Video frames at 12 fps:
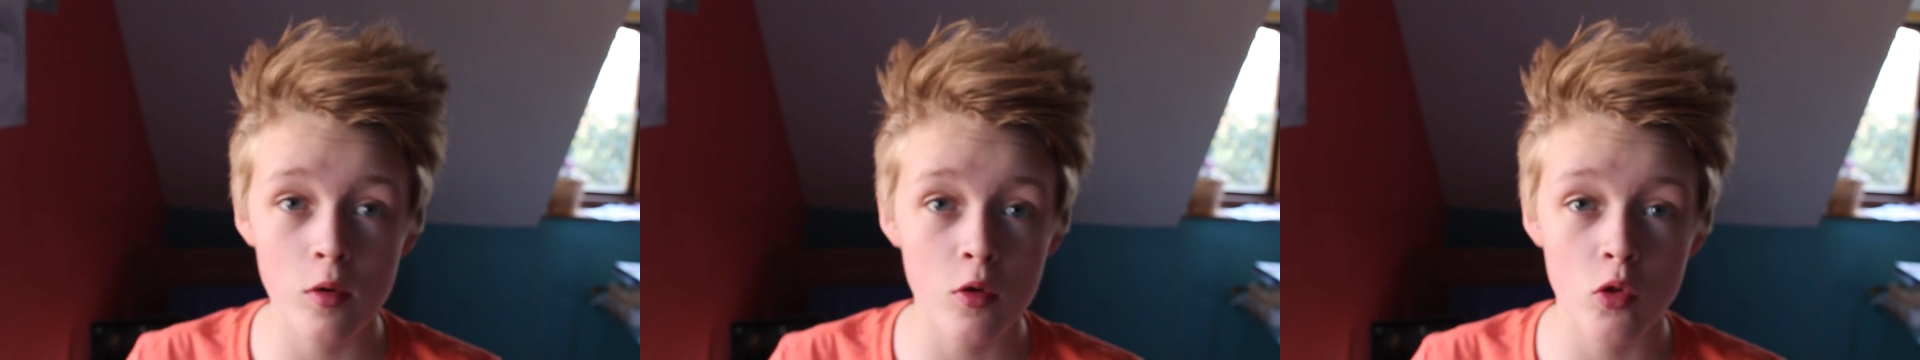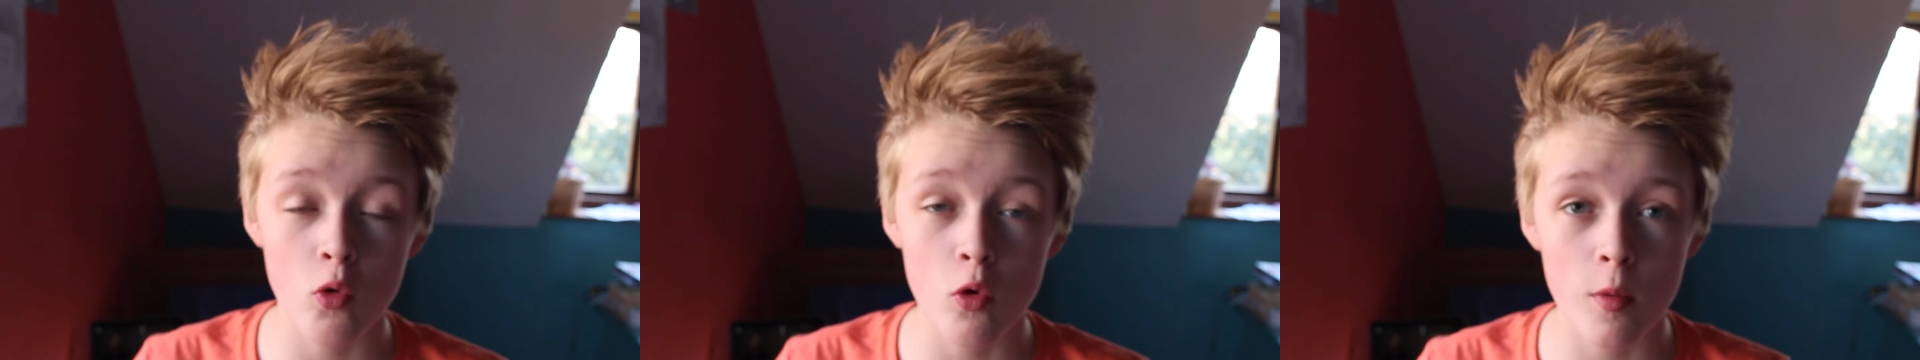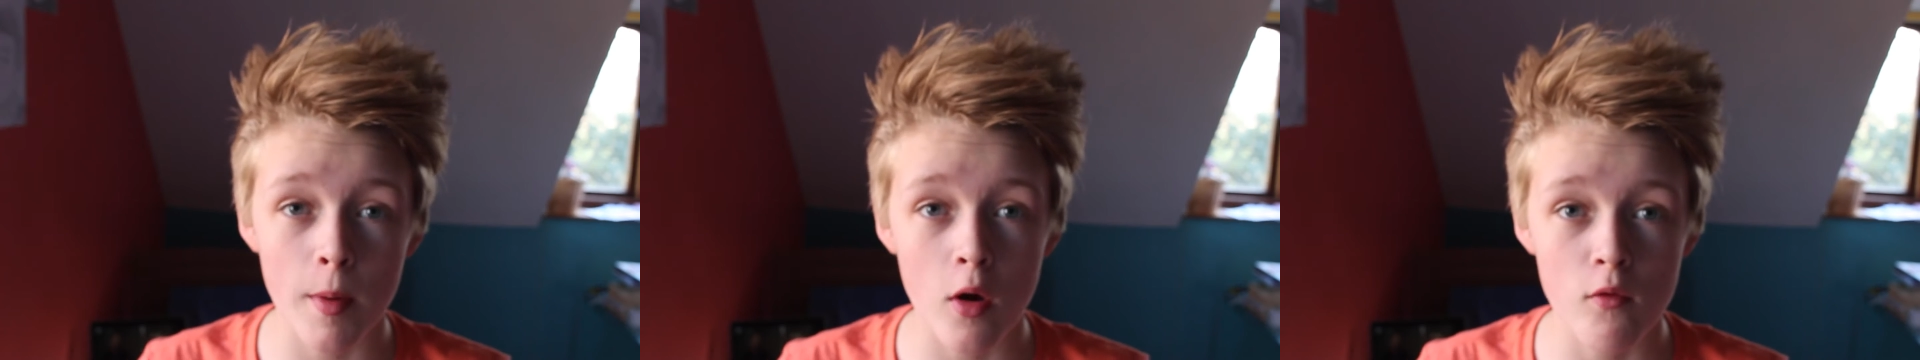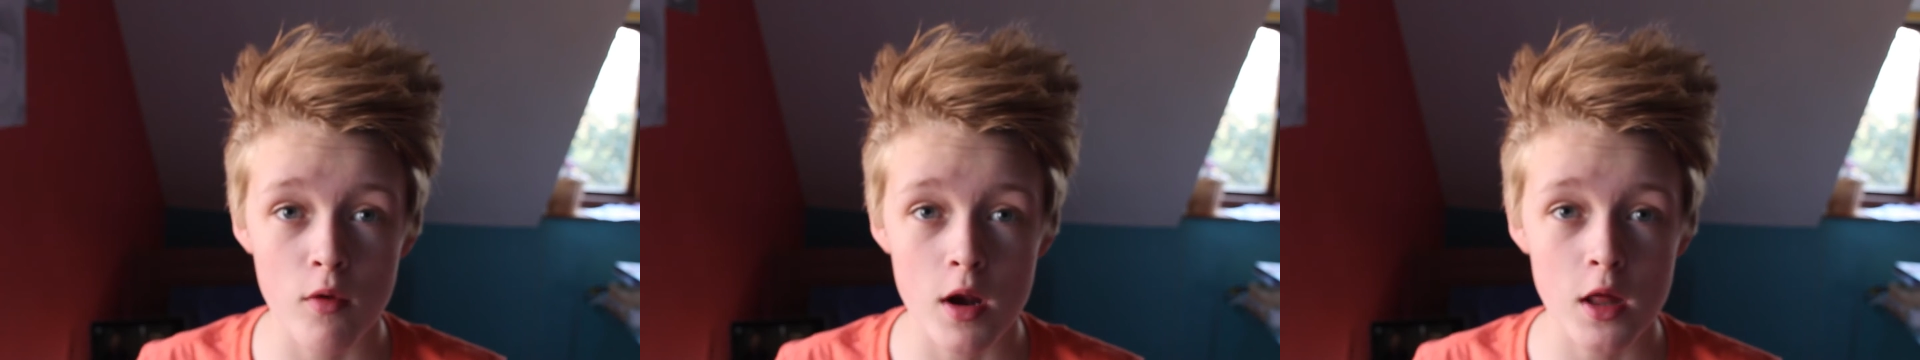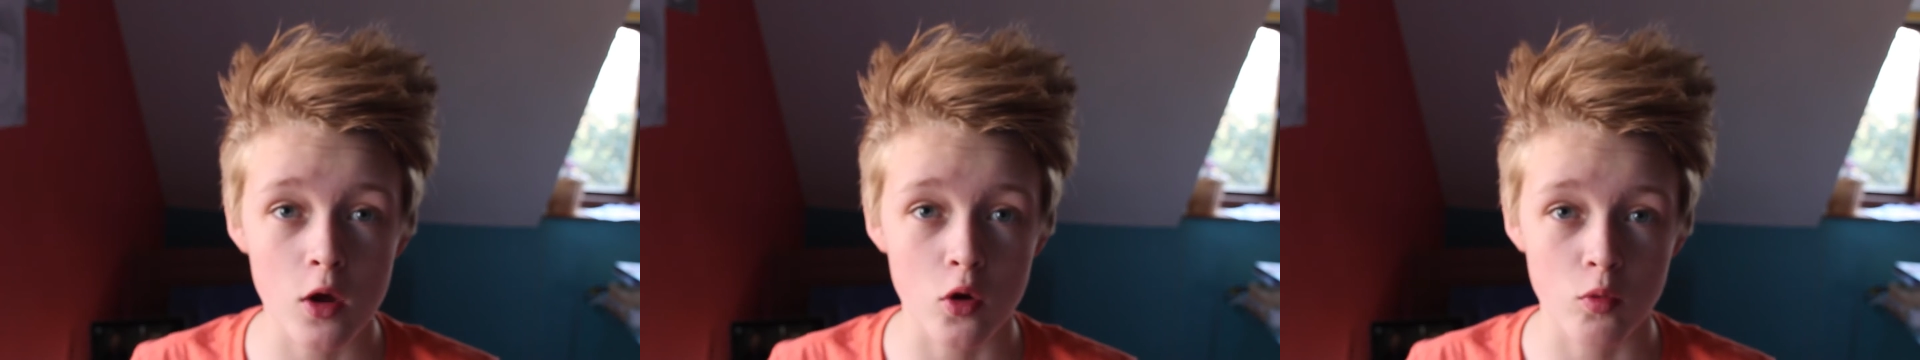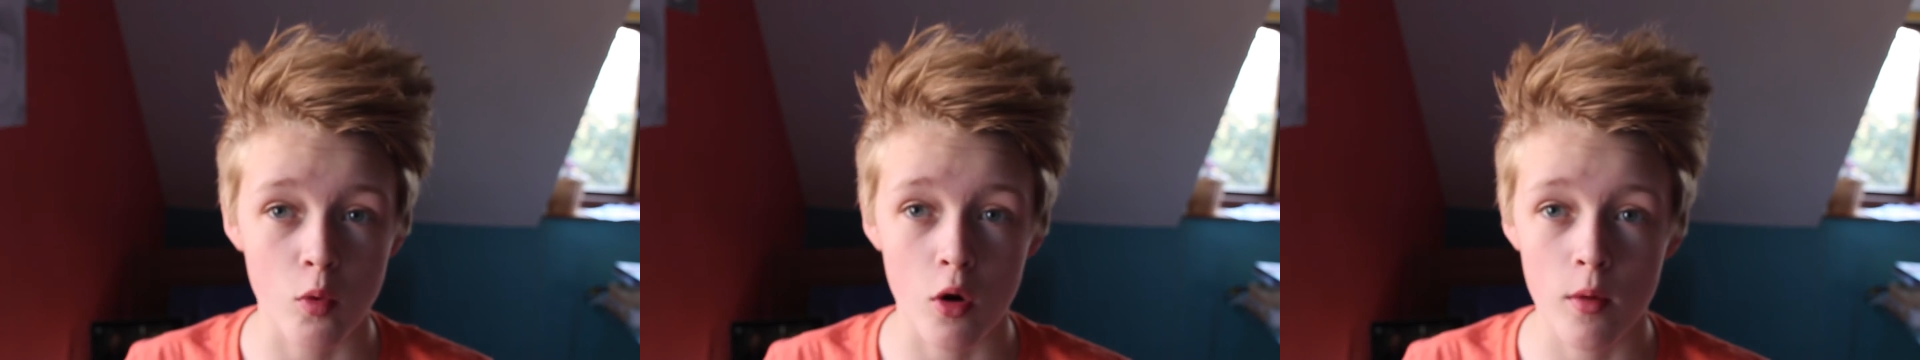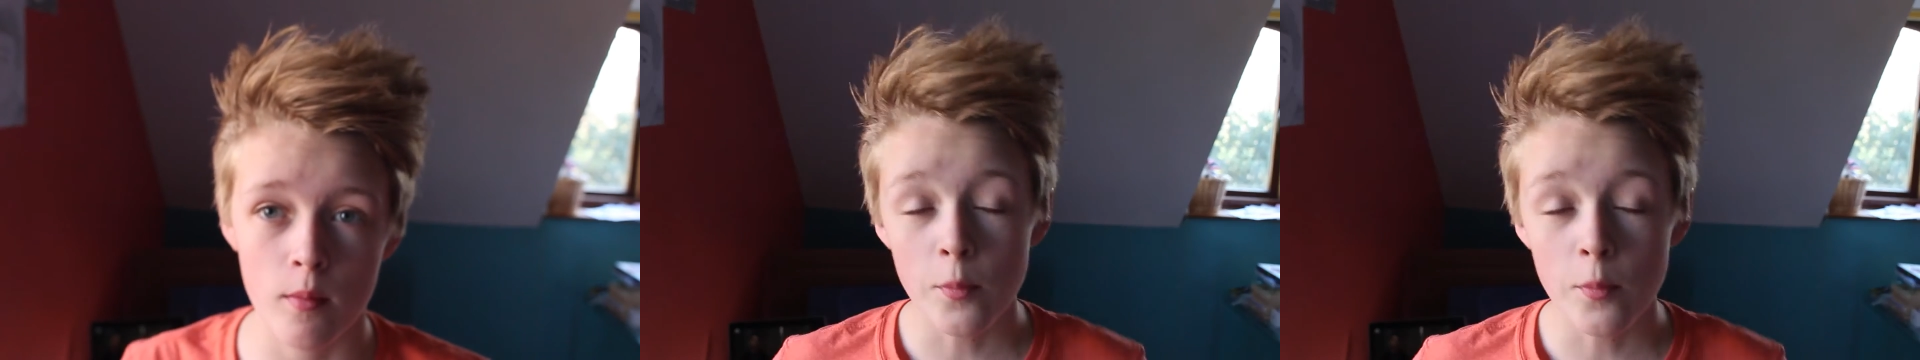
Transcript: want to talk about a really good one.